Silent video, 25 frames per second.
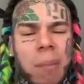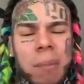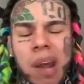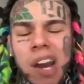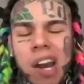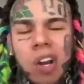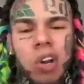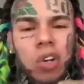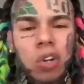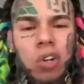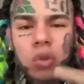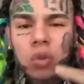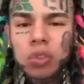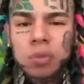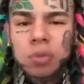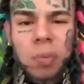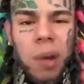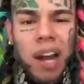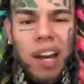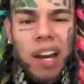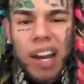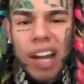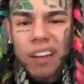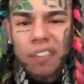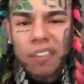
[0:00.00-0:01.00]
I'm not gonna lose
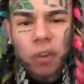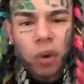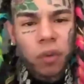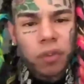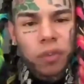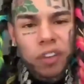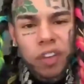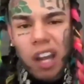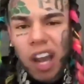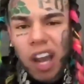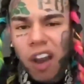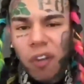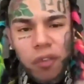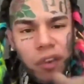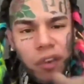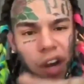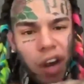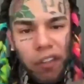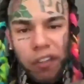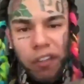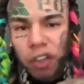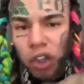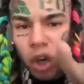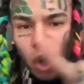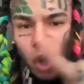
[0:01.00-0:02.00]
my life over
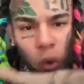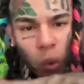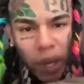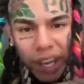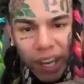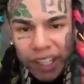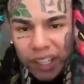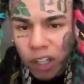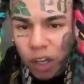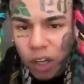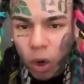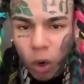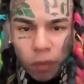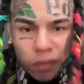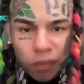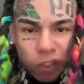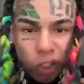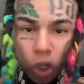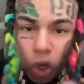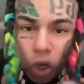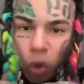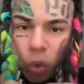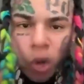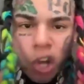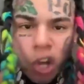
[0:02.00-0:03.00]
no hater,
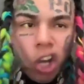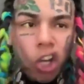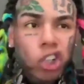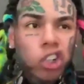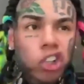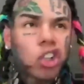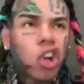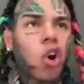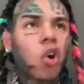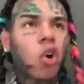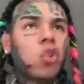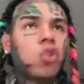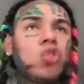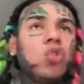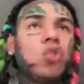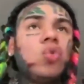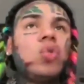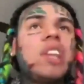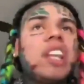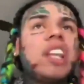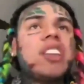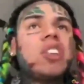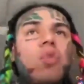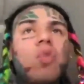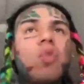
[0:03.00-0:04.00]
over no, yo,
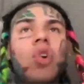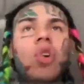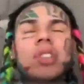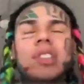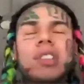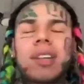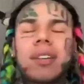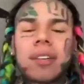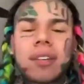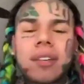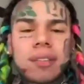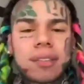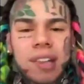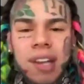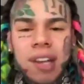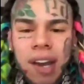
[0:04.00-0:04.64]
you did the wrong.